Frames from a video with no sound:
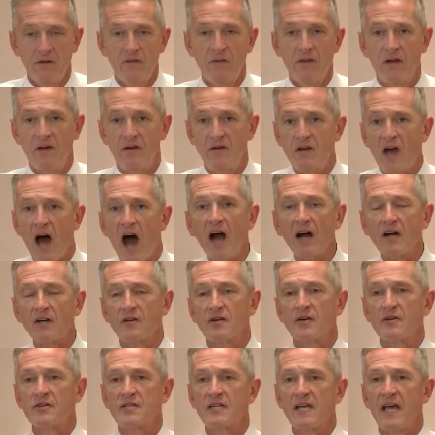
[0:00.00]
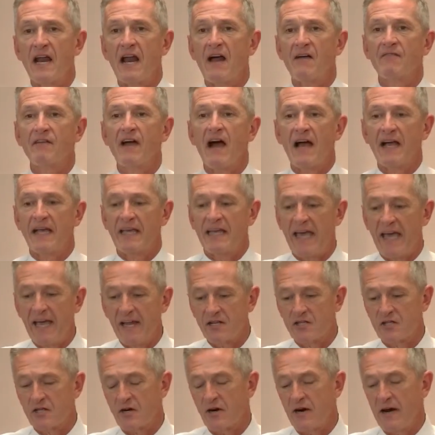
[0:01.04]
The doctor said, I've got
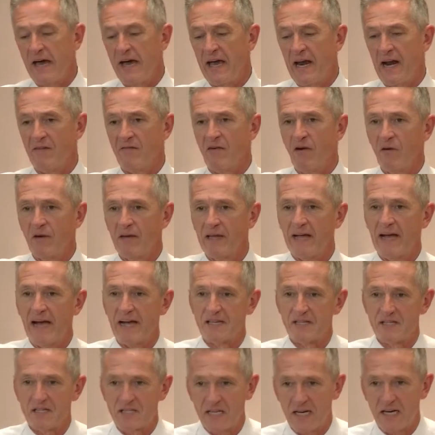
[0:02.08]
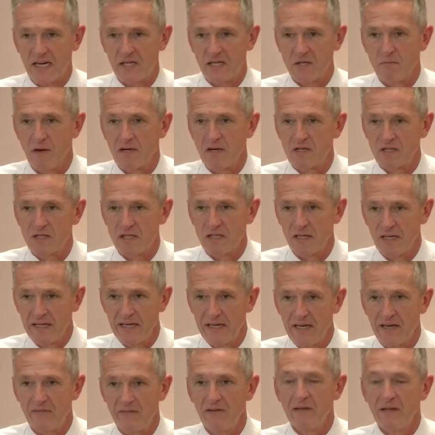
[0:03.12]
cancer and I've only got six months to
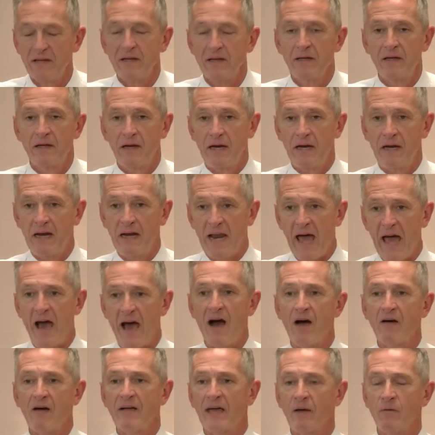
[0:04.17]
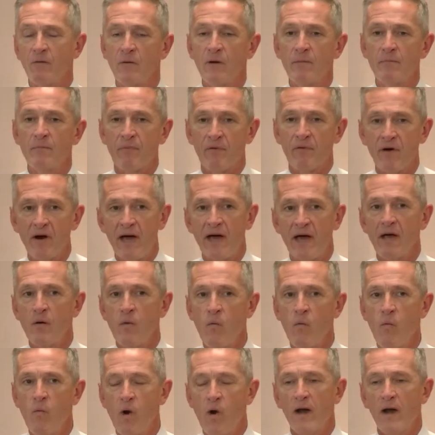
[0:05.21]
live. Now can we pray?
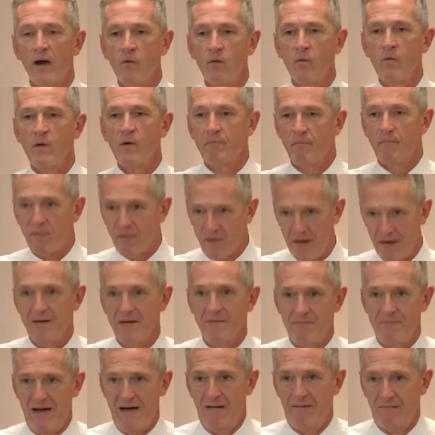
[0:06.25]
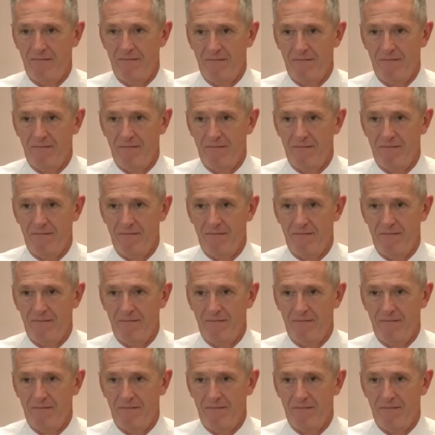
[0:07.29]
What do we pray about?